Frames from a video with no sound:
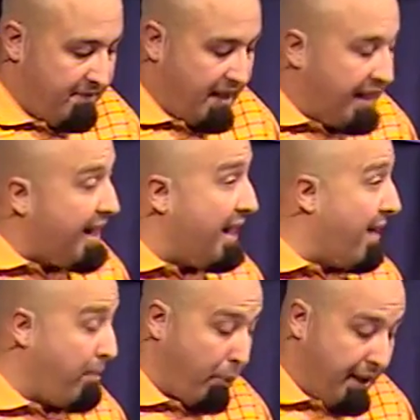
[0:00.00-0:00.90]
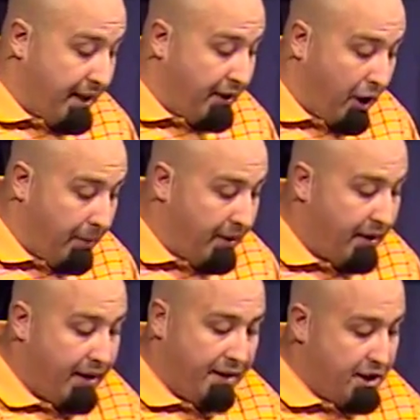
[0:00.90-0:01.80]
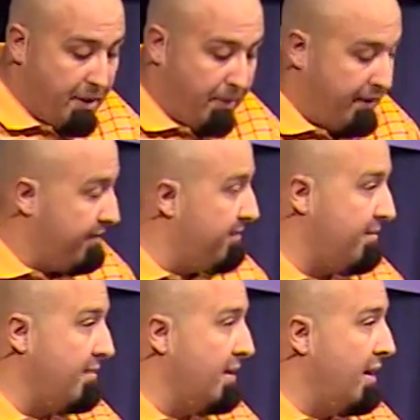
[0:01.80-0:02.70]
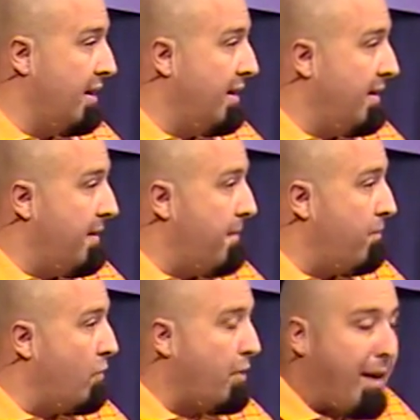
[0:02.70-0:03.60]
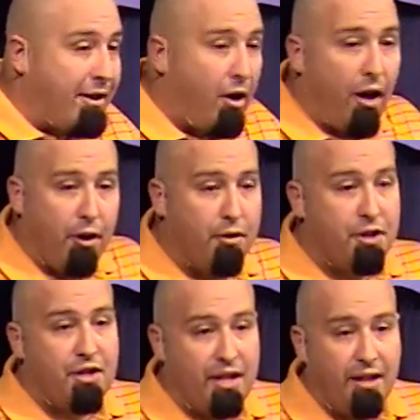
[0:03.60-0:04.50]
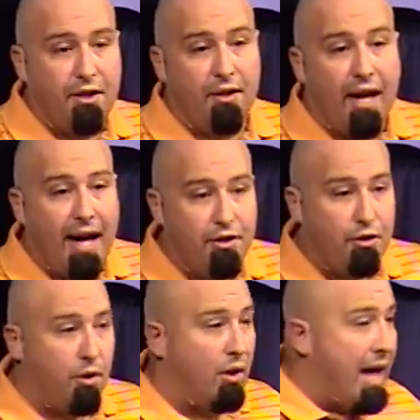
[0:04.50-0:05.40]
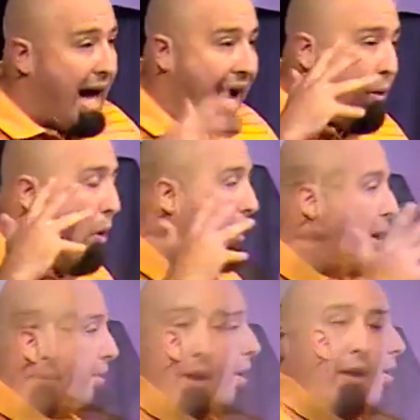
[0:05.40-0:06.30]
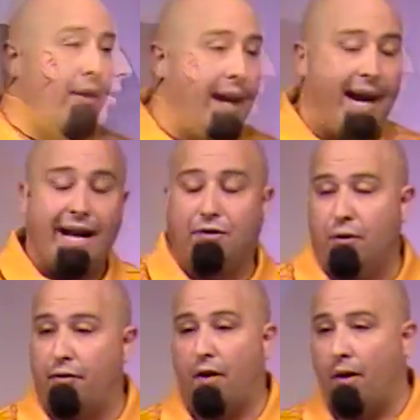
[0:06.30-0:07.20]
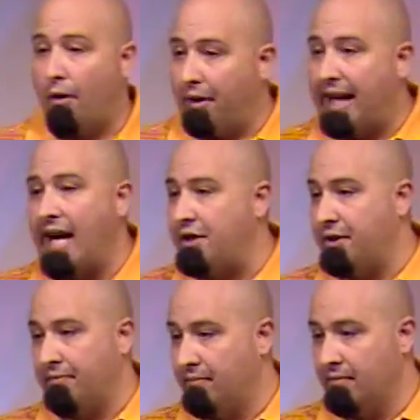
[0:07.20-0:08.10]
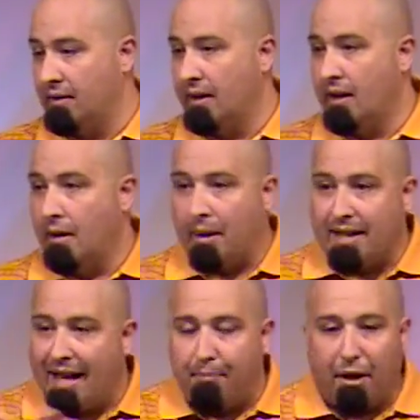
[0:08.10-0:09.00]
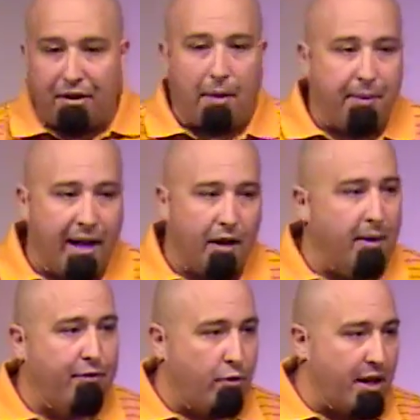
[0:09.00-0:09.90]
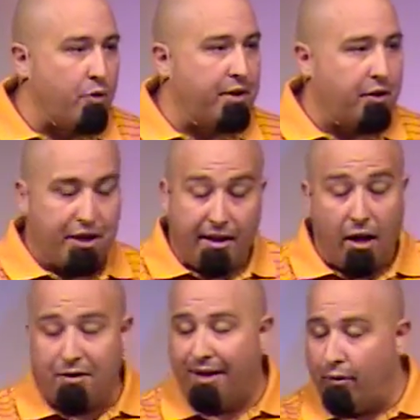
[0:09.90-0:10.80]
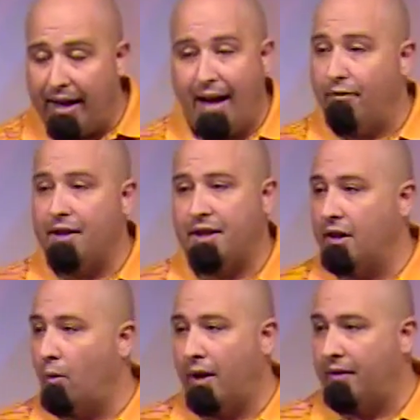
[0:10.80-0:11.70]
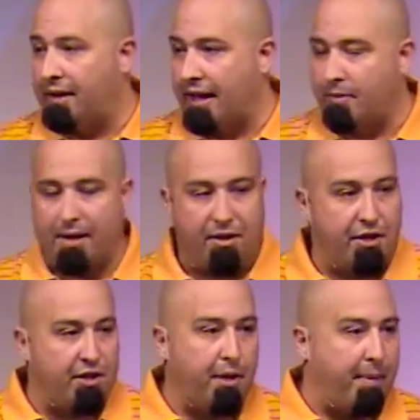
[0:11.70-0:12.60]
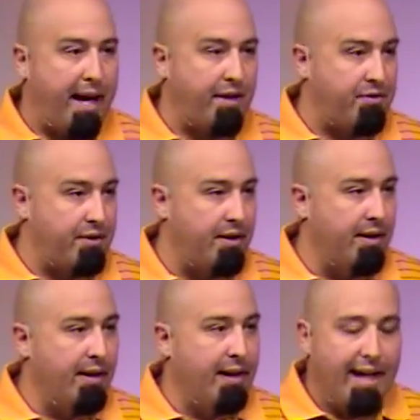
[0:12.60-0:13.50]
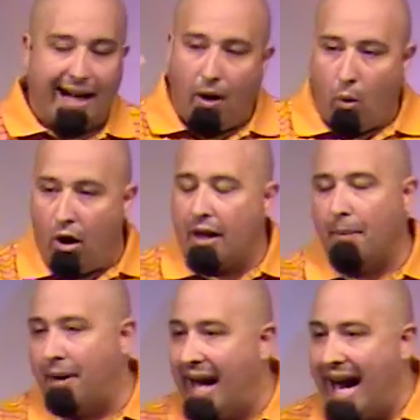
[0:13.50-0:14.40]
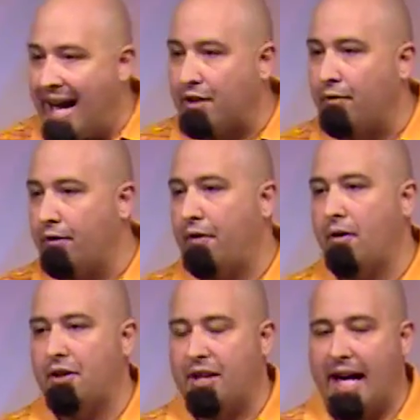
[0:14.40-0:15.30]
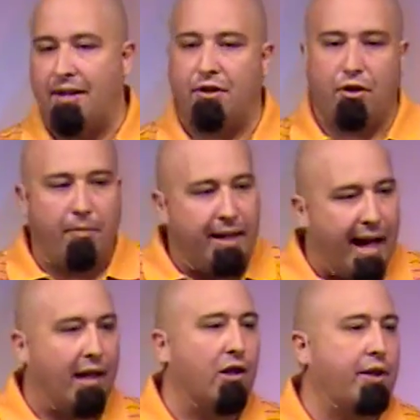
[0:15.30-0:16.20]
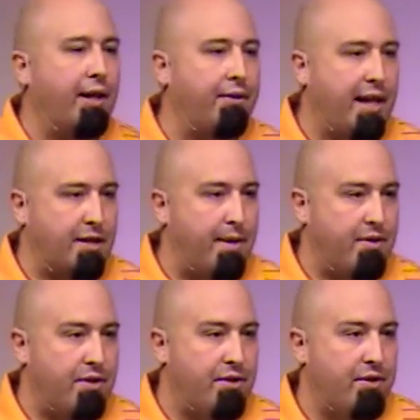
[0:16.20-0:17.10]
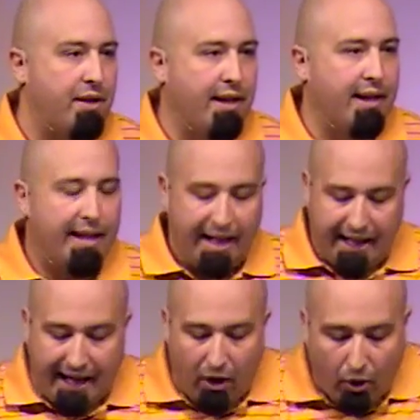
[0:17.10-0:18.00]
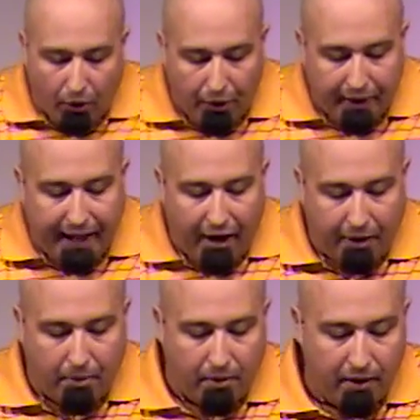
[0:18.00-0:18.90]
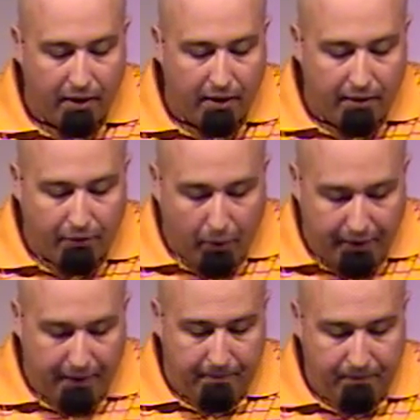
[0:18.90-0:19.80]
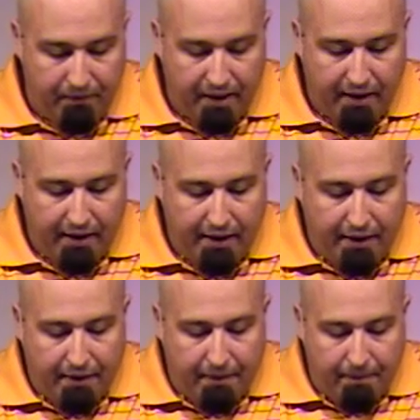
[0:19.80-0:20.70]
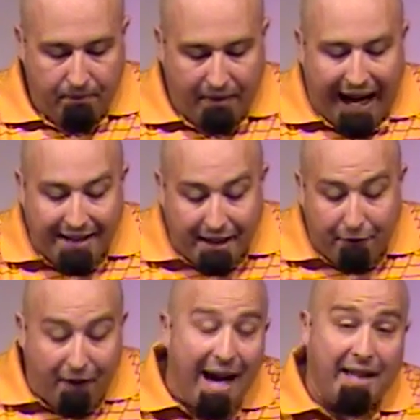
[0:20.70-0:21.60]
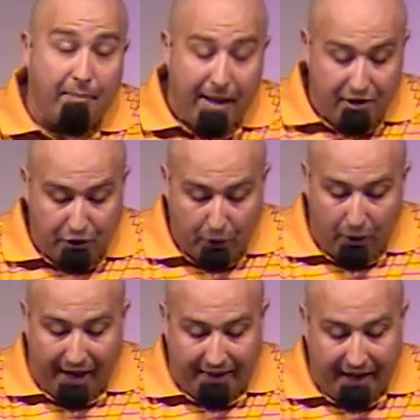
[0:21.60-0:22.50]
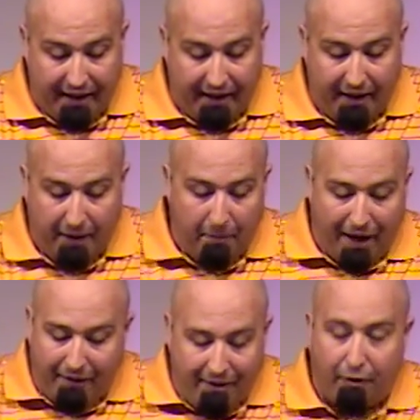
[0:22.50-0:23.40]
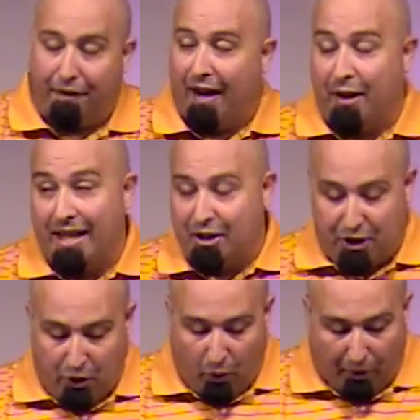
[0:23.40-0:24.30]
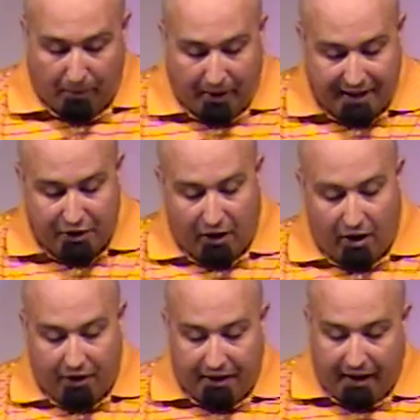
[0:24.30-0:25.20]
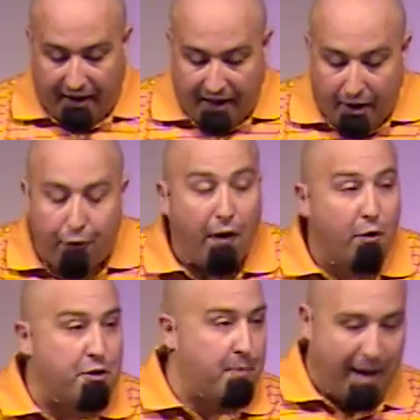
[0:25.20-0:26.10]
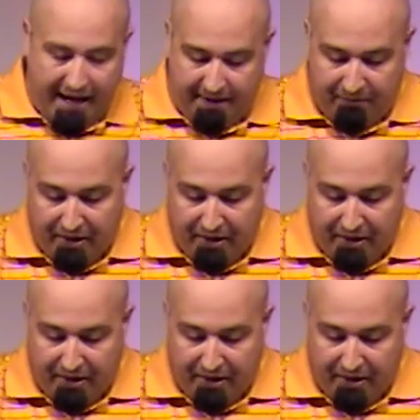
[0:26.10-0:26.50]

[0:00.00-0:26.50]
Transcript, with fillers: And again, have a predetermined discipline. With my daughter, who's a senior in high school, I walk up to her and I ask for a phone on occasion because I've built up an element of trust with her. She knows I've read every single one of her text messages in the past. And I walk up and I ask for her phone, and she hands it to me, and I look at her text messages and I hold her accountable for them. I did find the best tool I think um, I've ever found. It is in your workbook. It's called uh, Phone Spy.